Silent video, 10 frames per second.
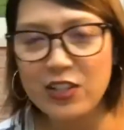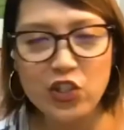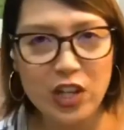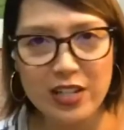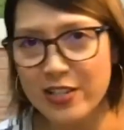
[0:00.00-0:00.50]

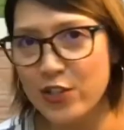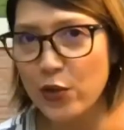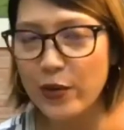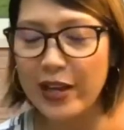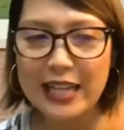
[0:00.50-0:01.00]
just
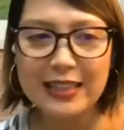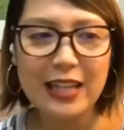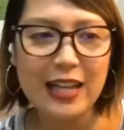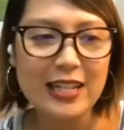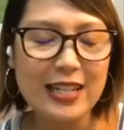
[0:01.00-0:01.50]
do it.
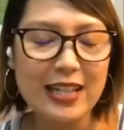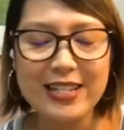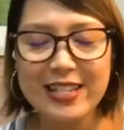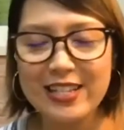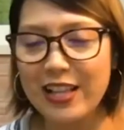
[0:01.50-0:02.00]

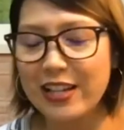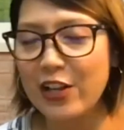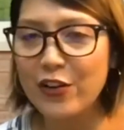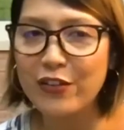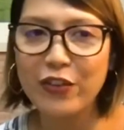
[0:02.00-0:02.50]
Listen to that
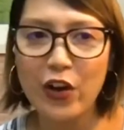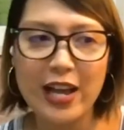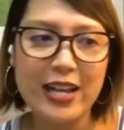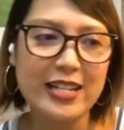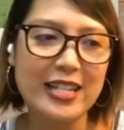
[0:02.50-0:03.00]
inner
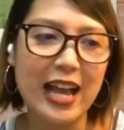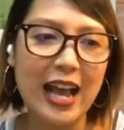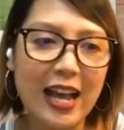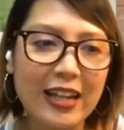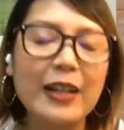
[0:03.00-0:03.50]
voice
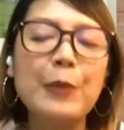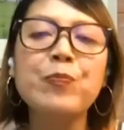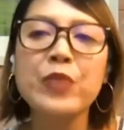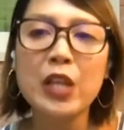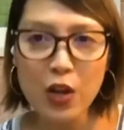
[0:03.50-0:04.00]
and
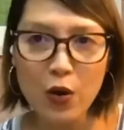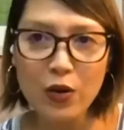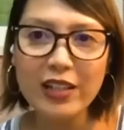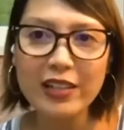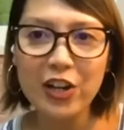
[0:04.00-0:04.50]
know
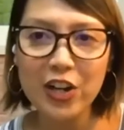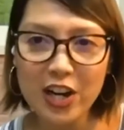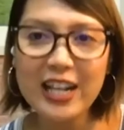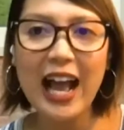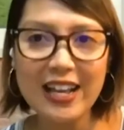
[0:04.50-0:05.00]
that there are
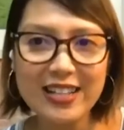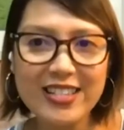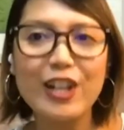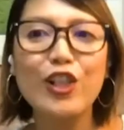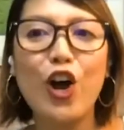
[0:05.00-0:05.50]
guides
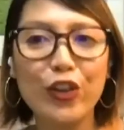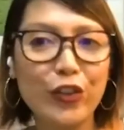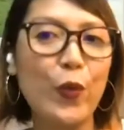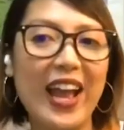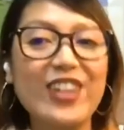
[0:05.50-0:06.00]
along
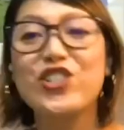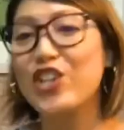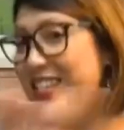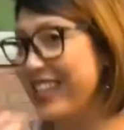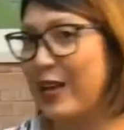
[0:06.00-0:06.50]
the way,
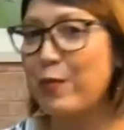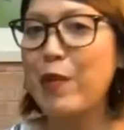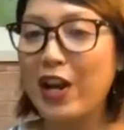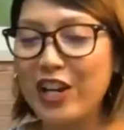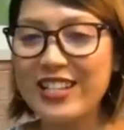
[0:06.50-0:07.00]
just like
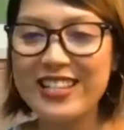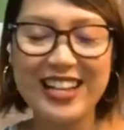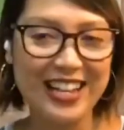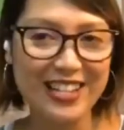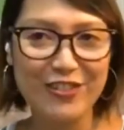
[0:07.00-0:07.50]
Maris
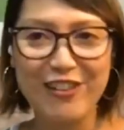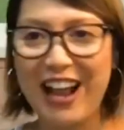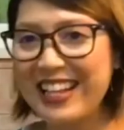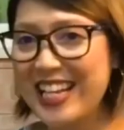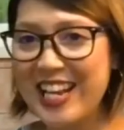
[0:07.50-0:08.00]
is
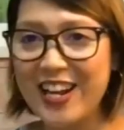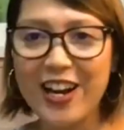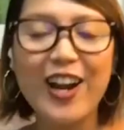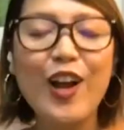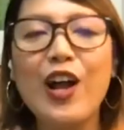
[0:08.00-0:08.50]
right
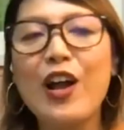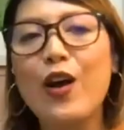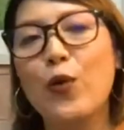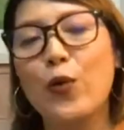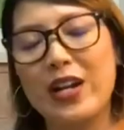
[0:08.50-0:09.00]
here
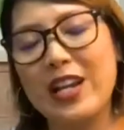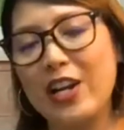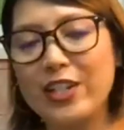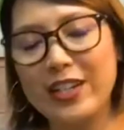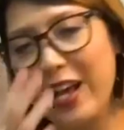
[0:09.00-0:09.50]
We're
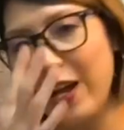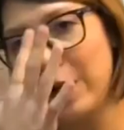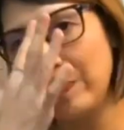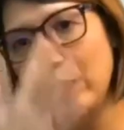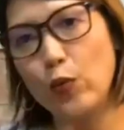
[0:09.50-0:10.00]
here to
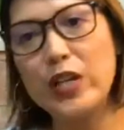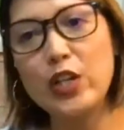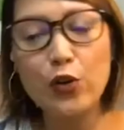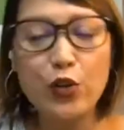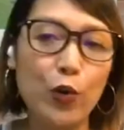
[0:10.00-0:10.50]
help. We
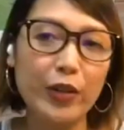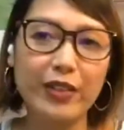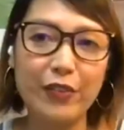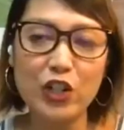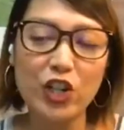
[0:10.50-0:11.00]
don't know what
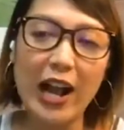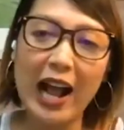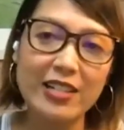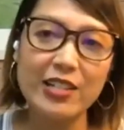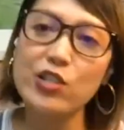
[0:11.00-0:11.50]
the future
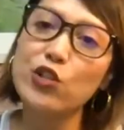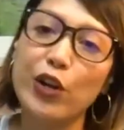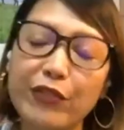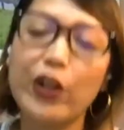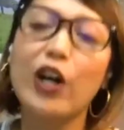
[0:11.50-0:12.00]
has in
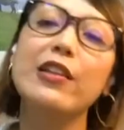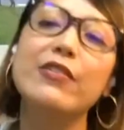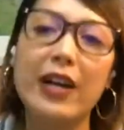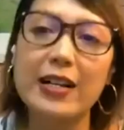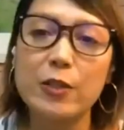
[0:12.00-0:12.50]
store for all
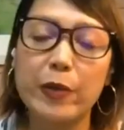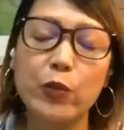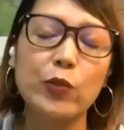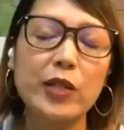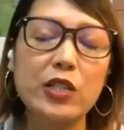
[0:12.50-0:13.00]
of us, but
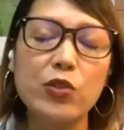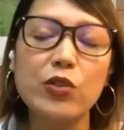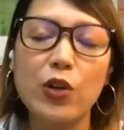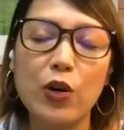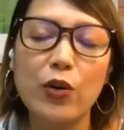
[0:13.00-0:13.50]
what we do
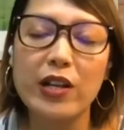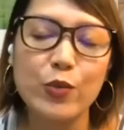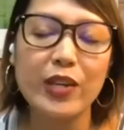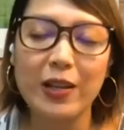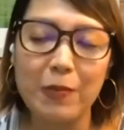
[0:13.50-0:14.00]
know is
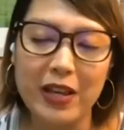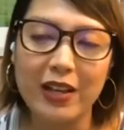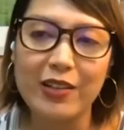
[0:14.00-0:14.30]
we can make a